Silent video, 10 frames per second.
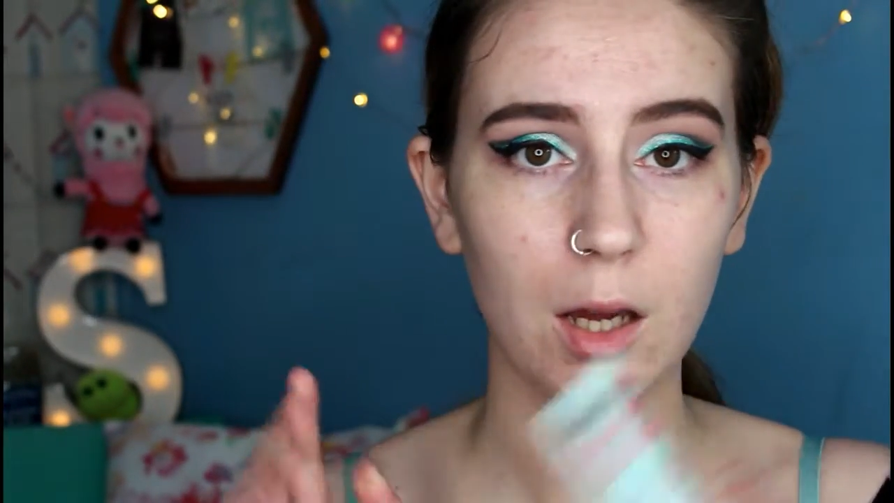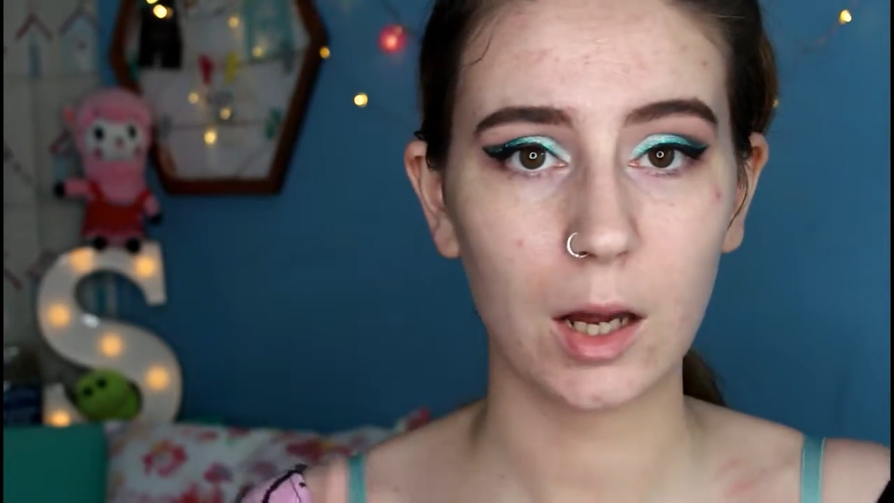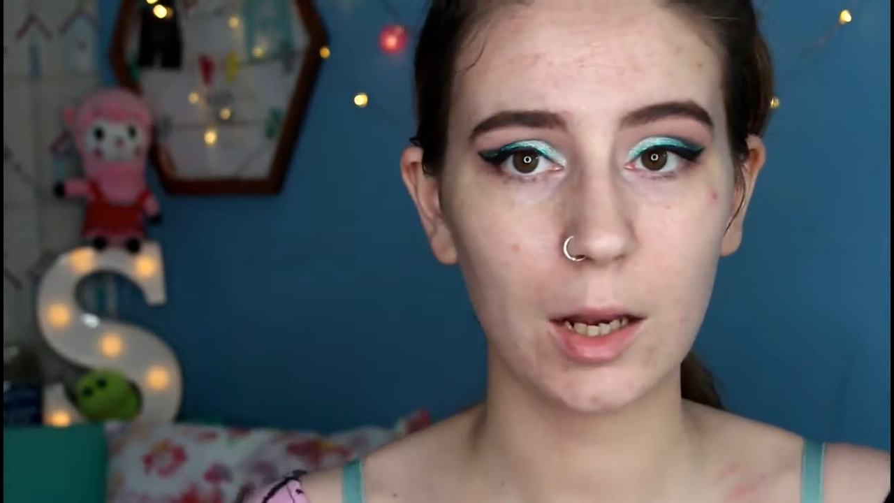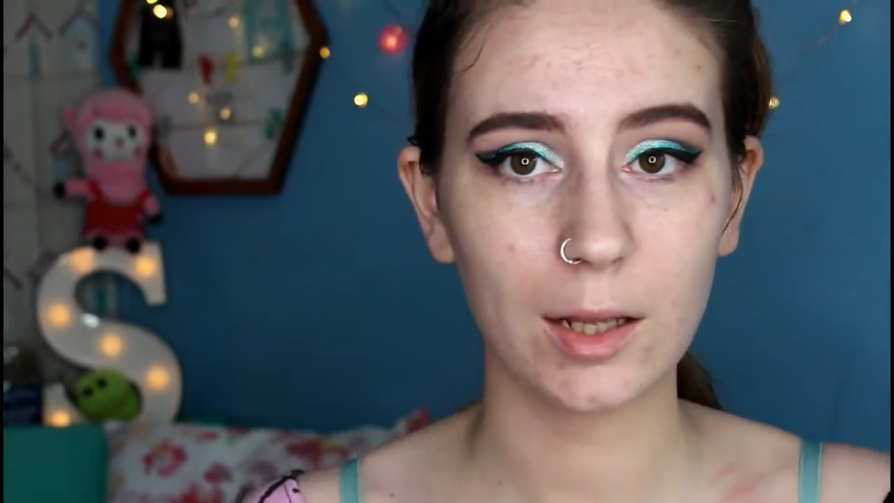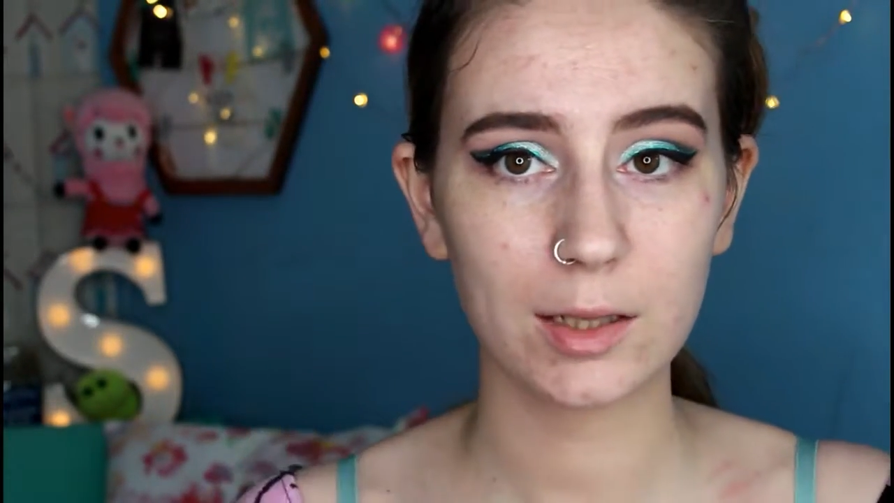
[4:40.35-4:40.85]

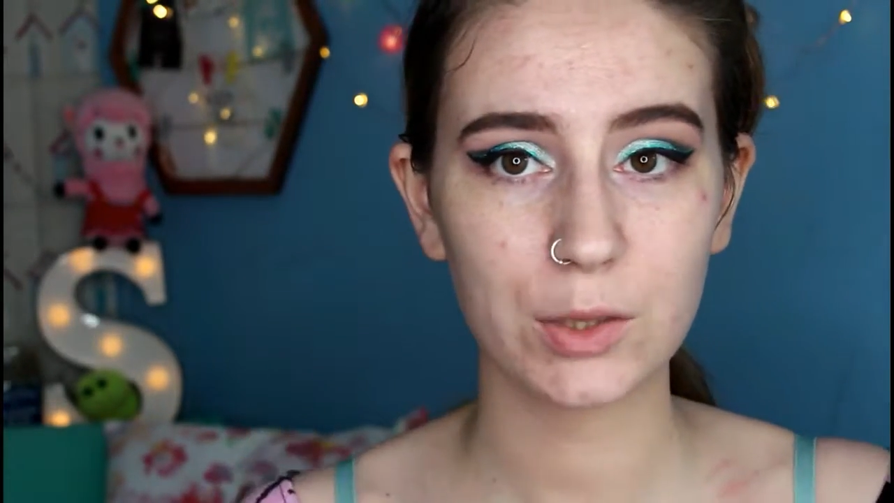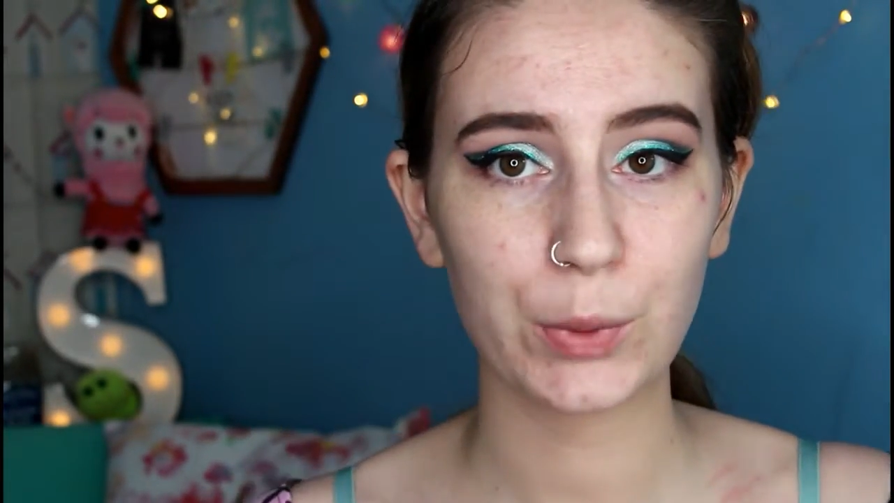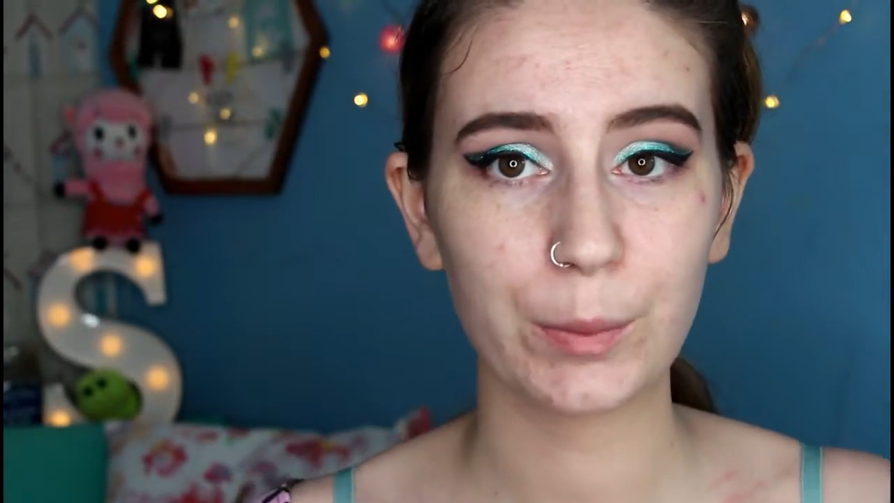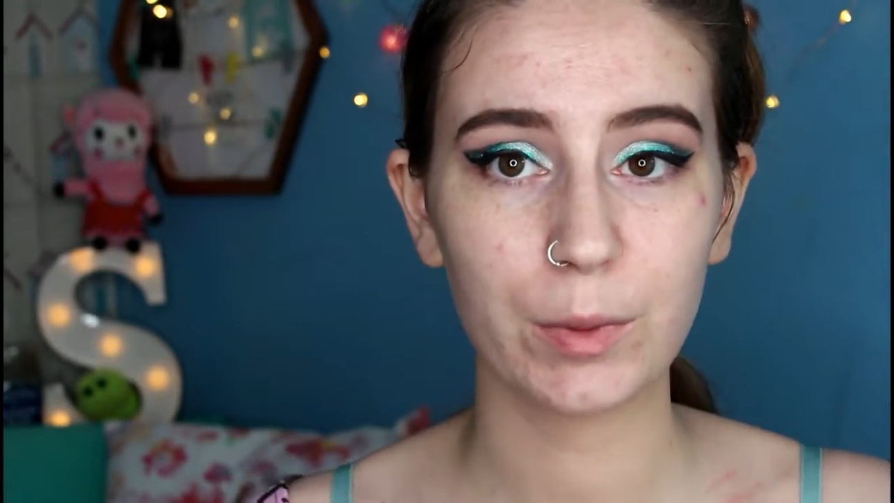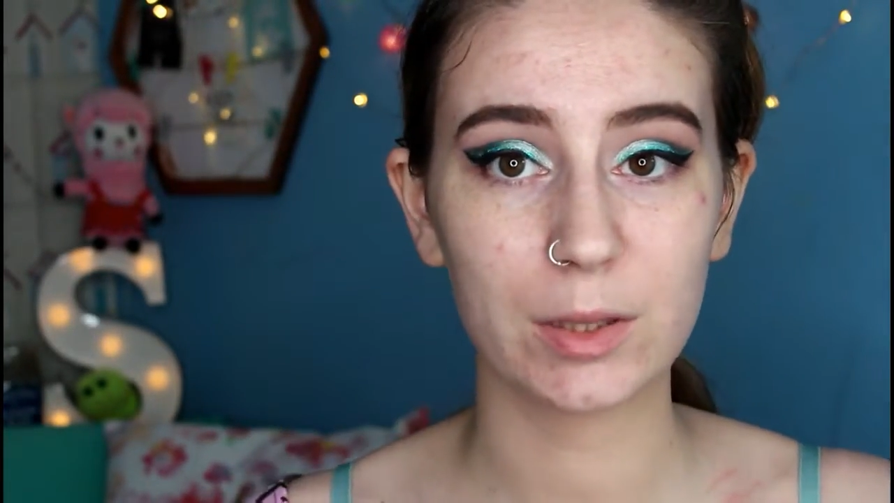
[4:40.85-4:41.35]
I like this
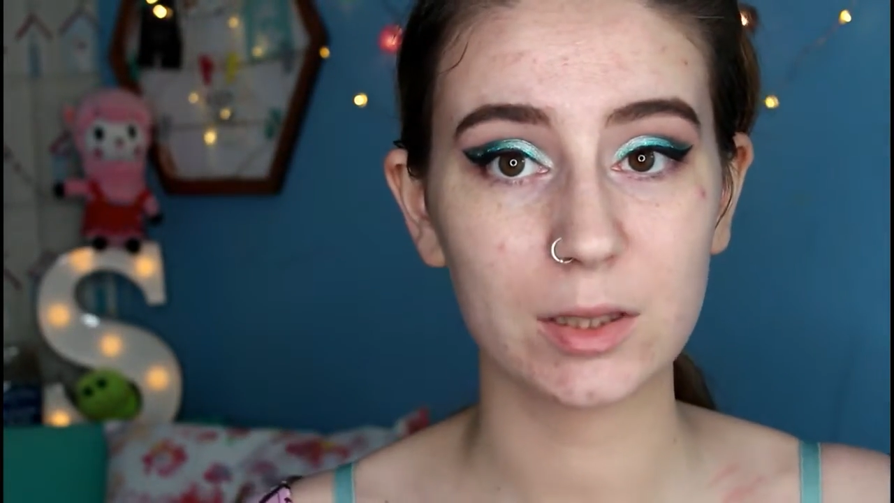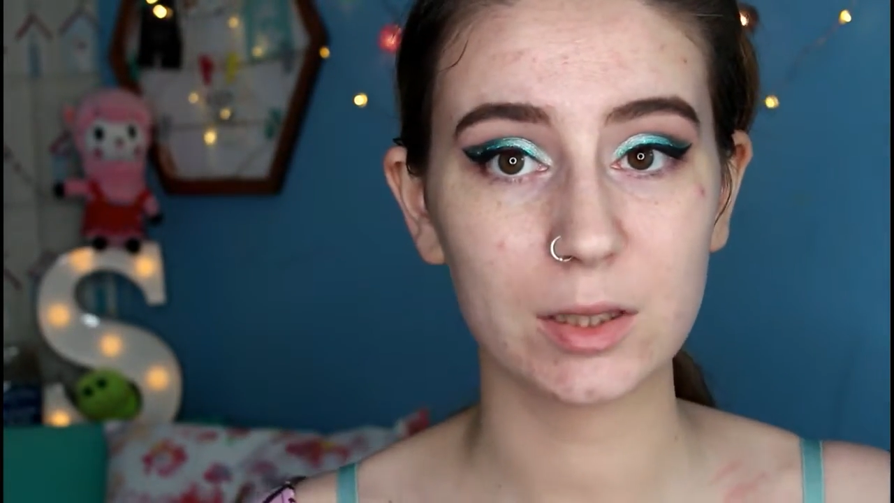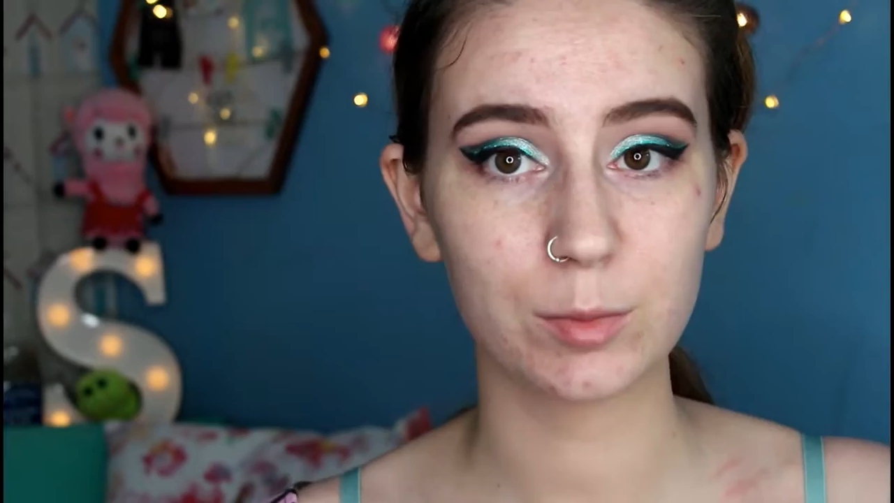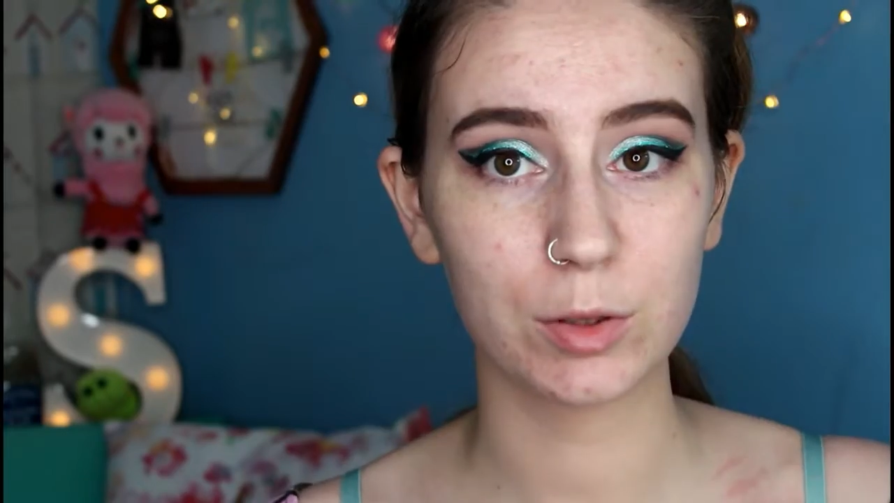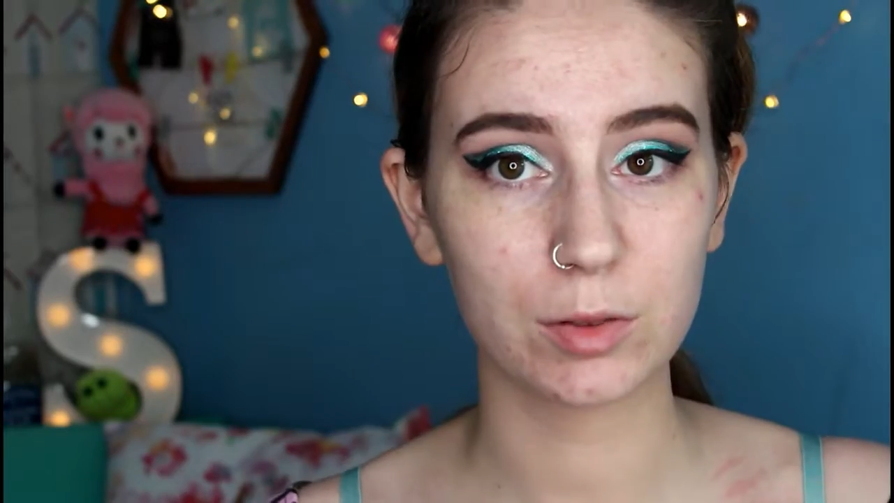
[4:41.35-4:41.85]
one because it
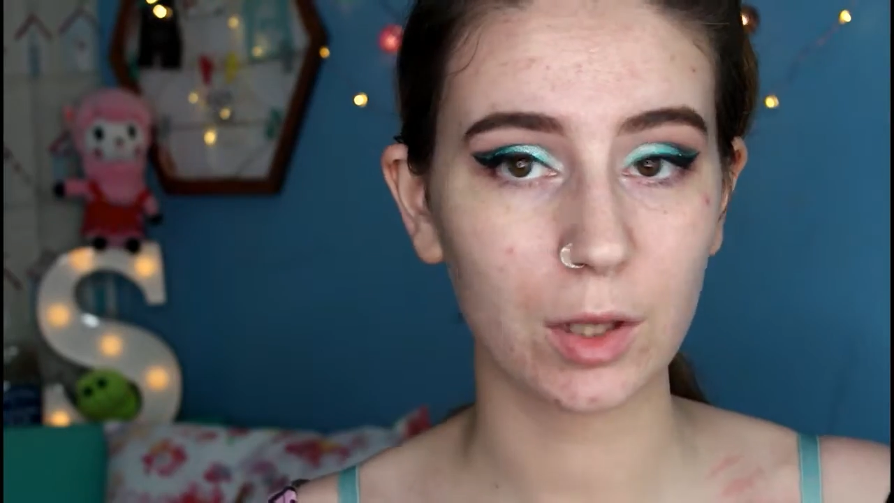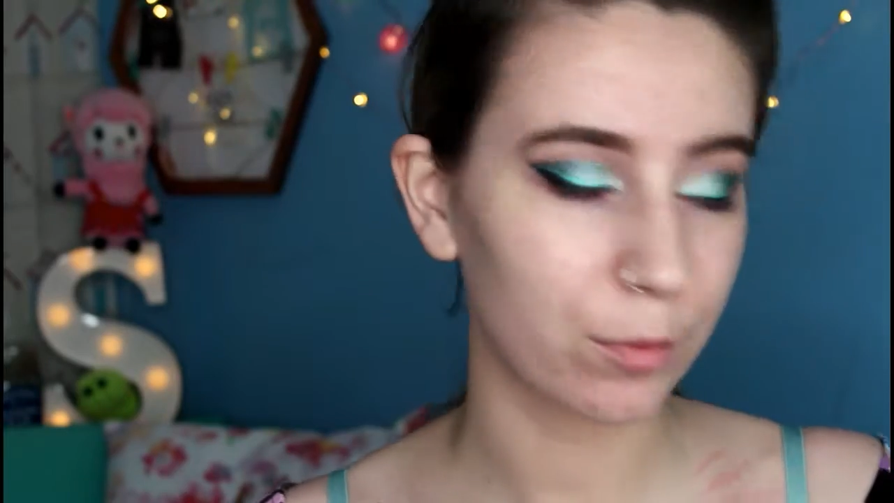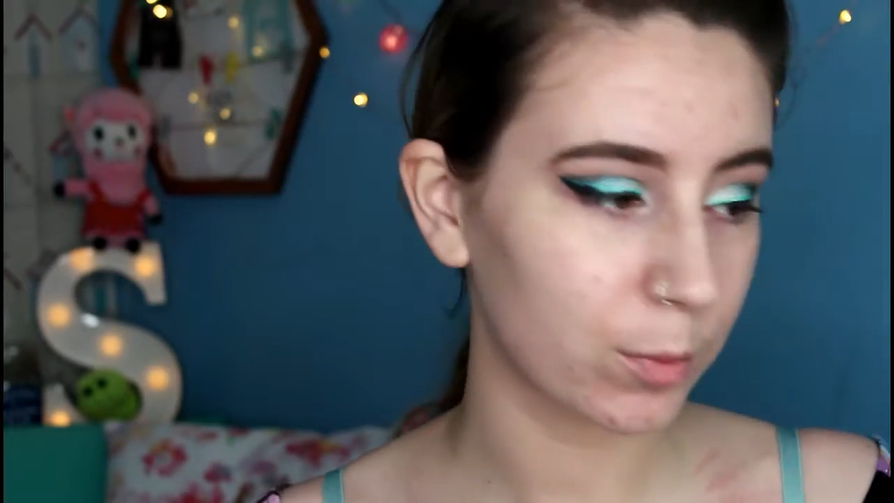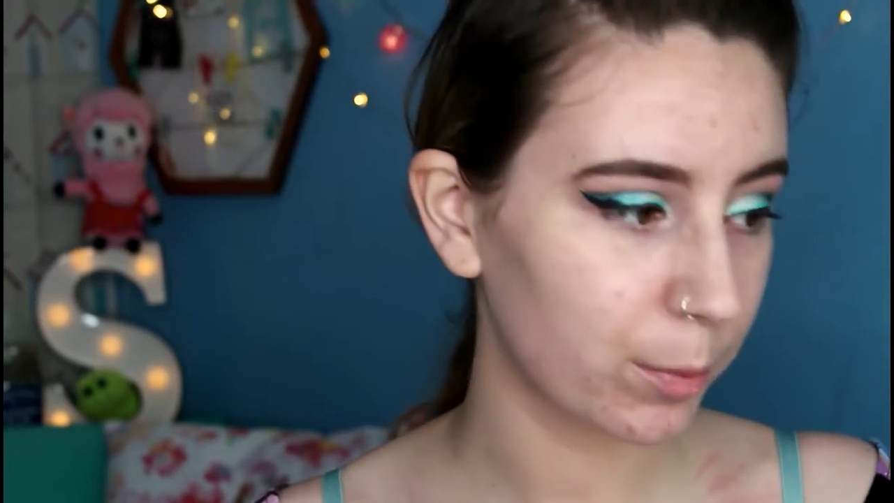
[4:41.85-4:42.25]
smooths over my